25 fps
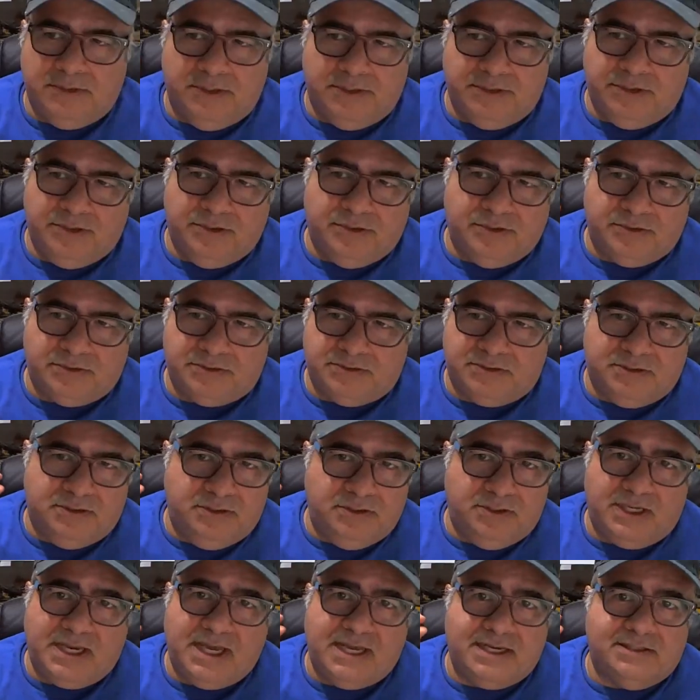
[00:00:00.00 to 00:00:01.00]

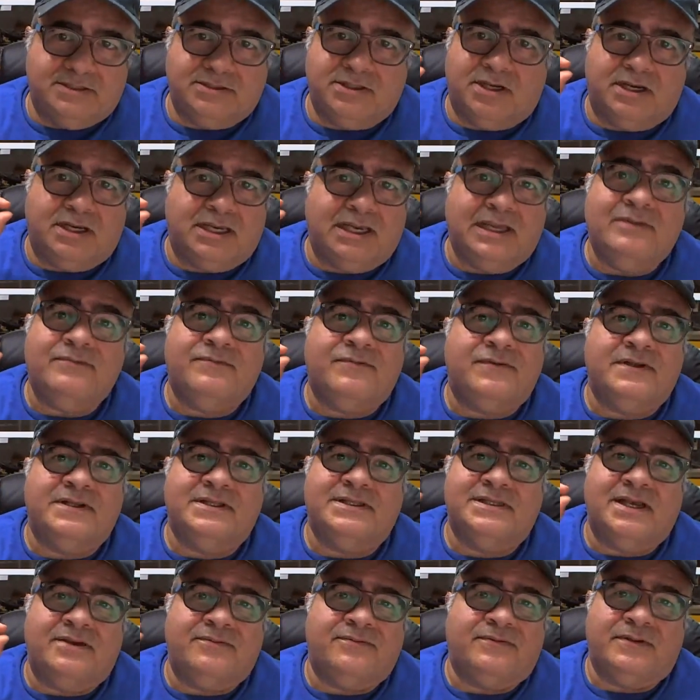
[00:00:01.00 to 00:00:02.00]
you got to talk
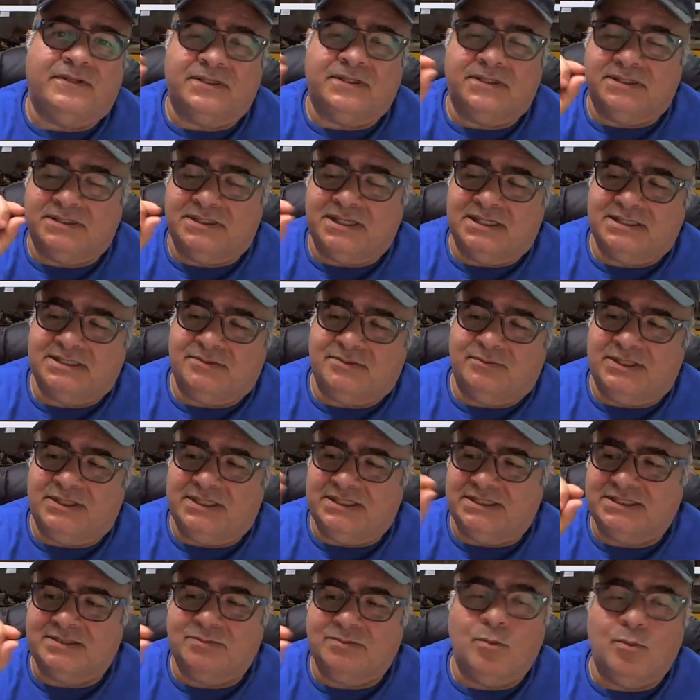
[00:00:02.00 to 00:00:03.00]
infinitesimally
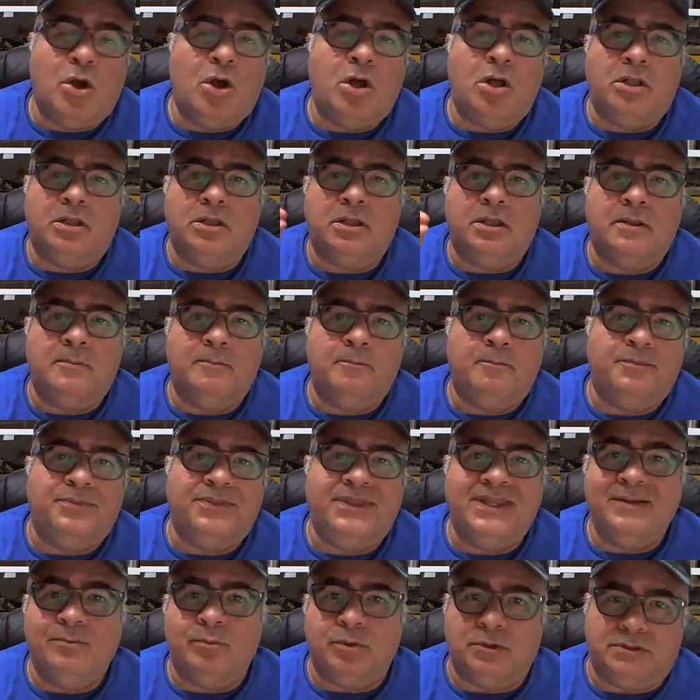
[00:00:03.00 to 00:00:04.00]
small
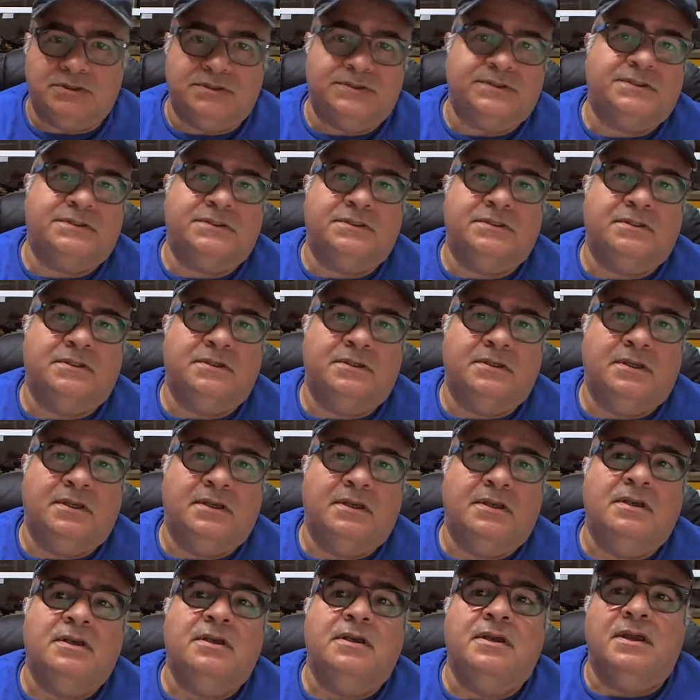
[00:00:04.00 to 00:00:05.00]
nibbles
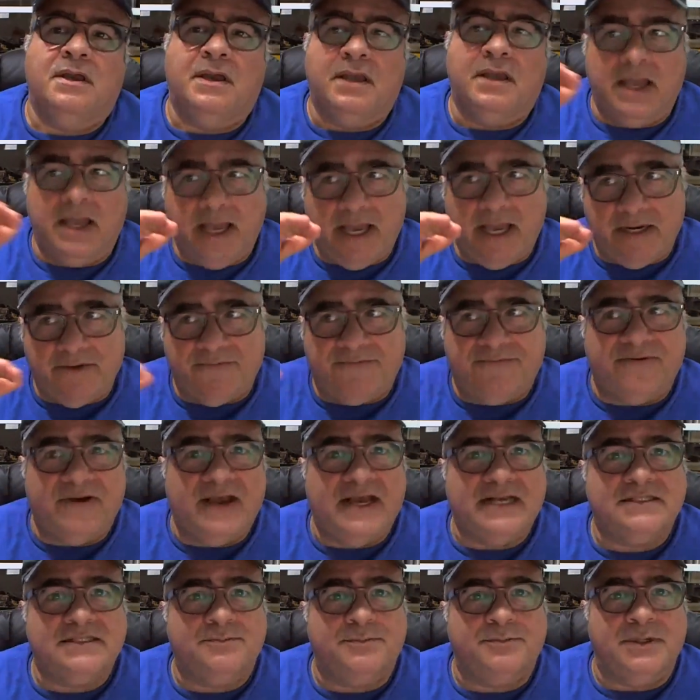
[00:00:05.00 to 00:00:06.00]
and a
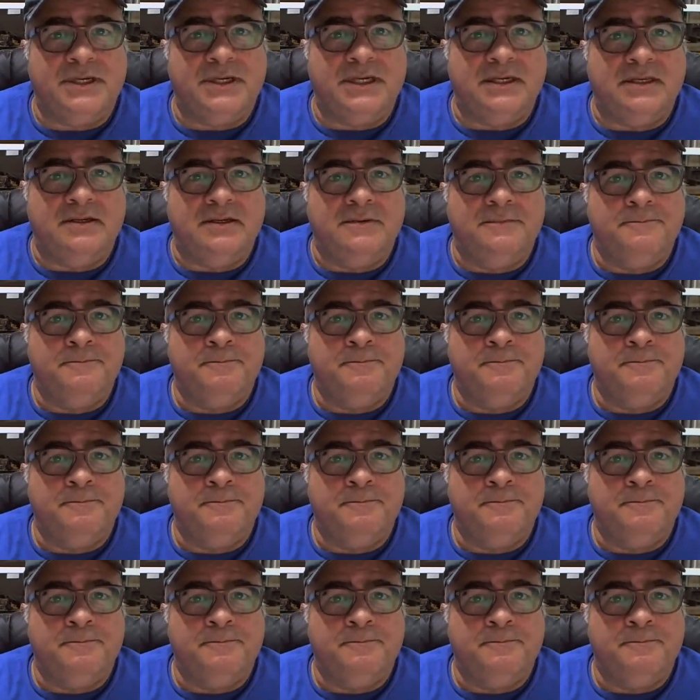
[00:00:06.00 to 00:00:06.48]
fast speed.